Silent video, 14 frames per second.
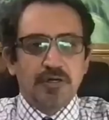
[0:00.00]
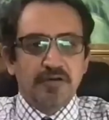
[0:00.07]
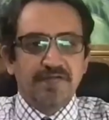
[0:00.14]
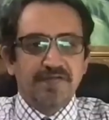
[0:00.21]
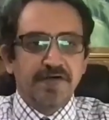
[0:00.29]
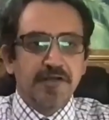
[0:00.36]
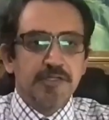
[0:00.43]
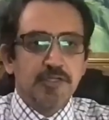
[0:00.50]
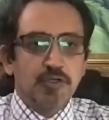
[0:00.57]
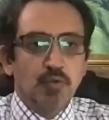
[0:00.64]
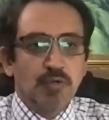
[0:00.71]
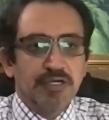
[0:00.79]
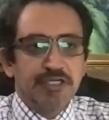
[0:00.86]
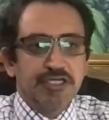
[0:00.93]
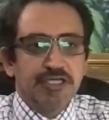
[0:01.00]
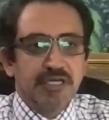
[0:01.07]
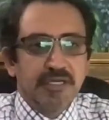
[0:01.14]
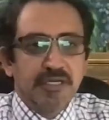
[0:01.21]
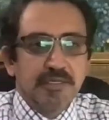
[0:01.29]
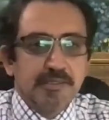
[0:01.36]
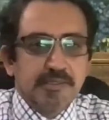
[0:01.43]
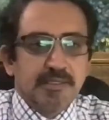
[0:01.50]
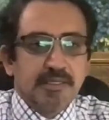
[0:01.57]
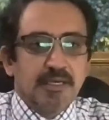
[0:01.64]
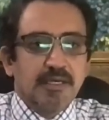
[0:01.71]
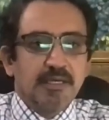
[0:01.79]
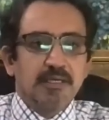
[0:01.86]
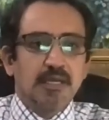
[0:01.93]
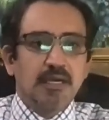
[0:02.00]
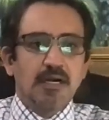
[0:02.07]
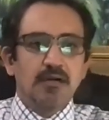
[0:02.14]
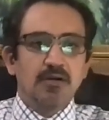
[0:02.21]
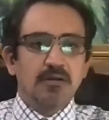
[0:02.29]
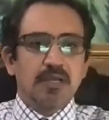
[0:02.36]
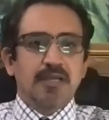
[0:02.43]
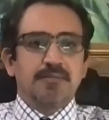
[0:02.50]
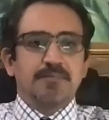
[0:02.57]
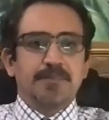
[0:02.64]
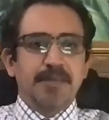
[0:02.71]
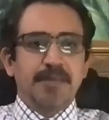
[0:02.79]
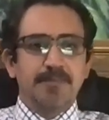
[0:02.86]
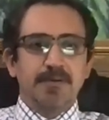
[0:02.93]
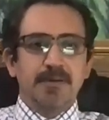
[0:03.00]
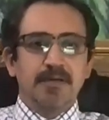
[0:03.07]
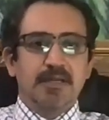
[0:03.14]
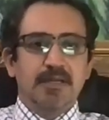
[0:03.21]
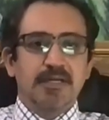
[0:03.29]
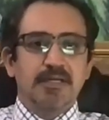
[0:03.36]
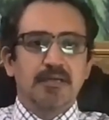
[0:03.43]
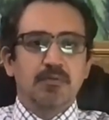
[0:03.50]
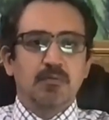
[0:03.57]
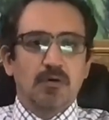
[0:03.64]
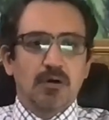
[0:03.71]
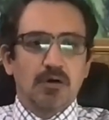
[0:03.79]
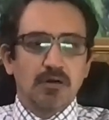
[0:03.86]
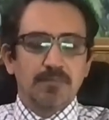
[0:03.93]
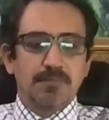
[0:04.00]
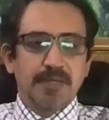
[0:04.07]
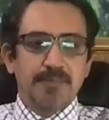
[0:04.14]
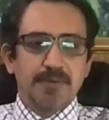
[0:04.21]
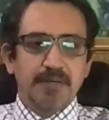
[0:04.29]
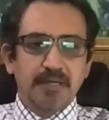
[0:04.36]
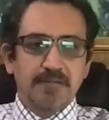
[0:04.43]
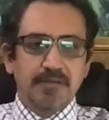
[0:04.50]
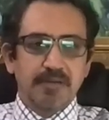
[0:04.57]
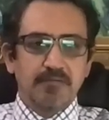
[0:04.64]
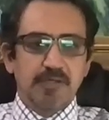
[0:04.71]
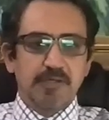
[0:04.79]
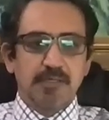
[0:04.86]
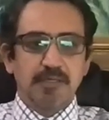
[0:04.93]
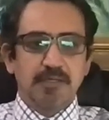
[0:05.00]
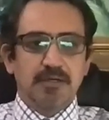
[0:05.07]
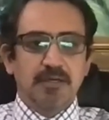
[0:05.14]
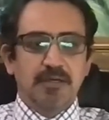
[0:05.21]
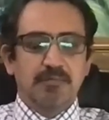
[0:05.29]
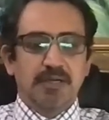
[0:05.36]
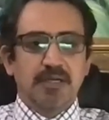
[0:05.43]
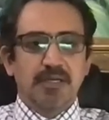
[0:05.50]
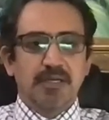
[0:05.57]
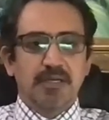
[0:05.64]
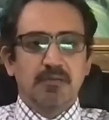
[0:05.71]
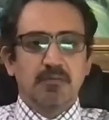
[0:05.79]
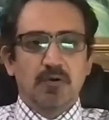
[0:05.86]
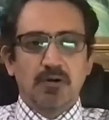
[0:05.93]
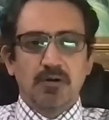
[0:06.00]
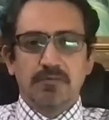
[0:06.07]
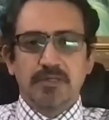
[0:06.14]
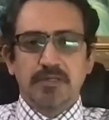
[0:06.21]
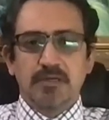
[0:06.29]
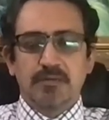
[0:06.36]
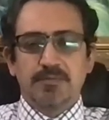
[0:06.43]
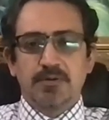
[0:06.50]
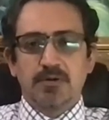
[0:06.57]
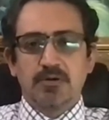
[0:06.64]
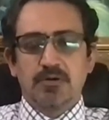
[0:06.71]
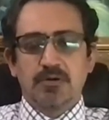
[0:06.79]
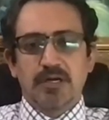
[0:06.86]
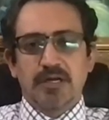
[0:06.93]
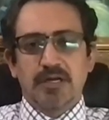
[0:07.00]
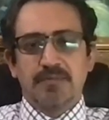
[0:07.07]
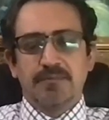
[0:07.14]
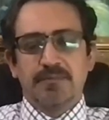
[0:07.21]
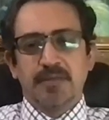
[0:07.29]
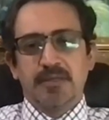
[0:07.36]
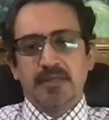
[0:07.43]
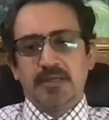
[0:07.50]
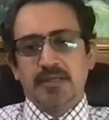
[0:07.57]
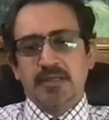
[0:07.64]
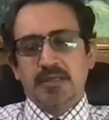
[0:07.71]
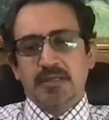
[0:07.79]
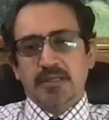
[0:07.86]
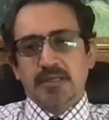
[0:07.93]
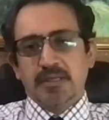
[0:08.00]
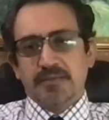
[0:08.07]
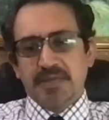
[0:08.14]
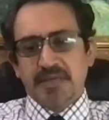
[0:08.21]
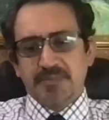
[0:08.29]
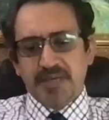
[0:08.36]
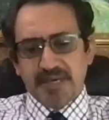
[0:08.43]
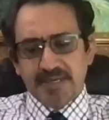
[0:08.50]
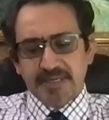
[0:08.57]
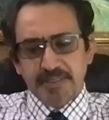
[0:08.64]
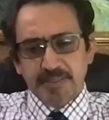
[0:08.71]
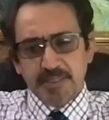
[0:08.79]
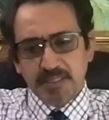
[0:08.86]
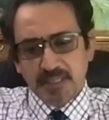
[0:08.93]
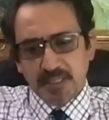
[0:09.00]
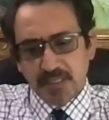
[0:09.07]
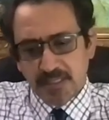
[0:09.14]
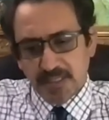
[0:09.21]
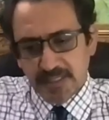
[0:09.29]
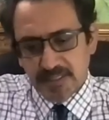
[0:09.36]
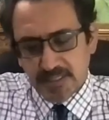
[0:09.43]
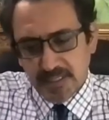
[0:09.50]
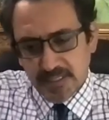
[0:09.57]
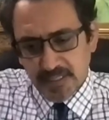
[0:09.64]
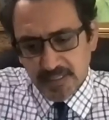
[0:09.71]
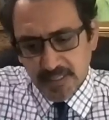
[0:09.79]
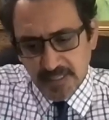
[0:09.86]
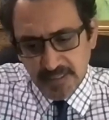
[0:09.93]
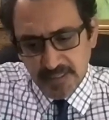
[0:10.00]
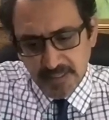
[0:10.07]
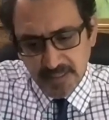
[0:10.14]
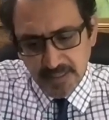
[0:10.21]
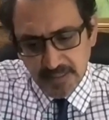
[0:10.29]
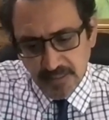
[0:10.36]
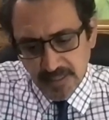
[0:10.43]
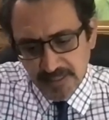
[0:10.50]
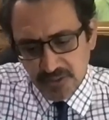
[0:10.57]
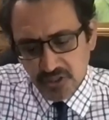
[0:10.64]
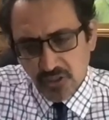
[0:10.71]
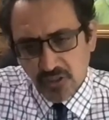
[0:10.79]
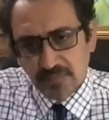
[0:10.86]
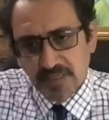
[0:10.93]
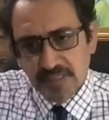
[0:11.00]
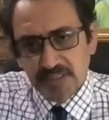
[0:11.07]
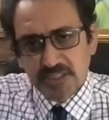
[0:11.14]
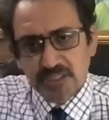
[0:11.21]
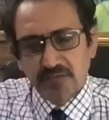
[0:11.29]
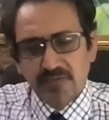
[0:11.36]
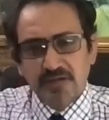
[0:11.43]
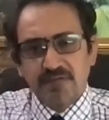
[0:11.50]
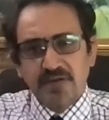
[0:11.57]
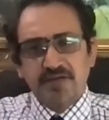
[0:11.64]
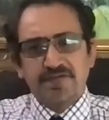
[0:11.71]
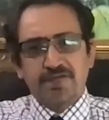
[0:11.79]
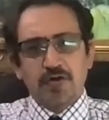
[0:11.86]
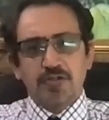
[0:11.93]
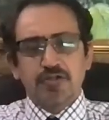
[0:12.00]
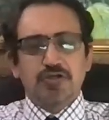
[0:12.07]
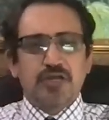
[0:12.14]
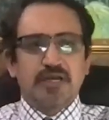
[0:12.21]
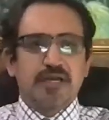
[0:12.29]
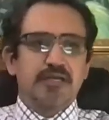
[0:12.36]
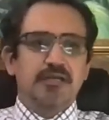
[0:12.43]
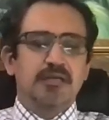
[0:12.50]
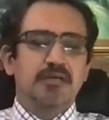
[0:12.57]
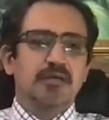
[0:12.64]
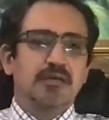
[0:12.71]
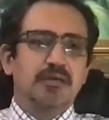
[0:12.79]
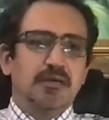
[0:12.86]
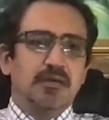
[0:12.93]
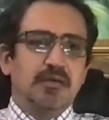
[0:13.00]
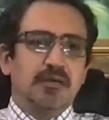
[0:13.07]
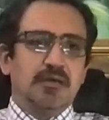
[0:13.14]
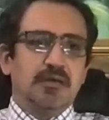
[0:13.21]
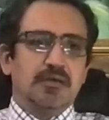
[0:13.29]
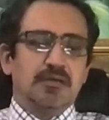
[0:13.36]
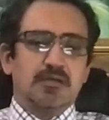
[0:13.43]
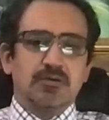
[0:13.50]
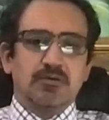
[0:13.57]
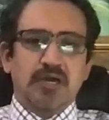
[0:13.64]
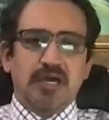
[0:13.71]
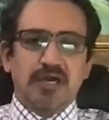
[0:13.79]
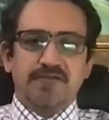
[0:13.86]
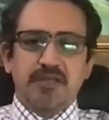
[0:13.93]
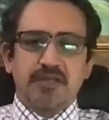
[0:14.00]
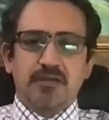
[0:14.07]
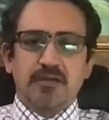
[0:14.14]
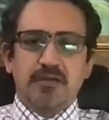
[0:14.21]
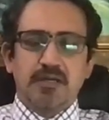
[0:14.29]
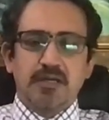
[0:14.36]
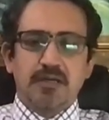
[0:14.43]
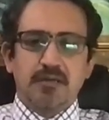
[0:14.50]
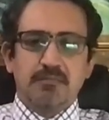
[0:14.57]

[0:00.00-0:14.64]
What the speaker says: our first question is that how can people get involved, people living with scleroderma get involved with our program? And maybe I can start. I think like John mentioned, we are very fortunate to have the critical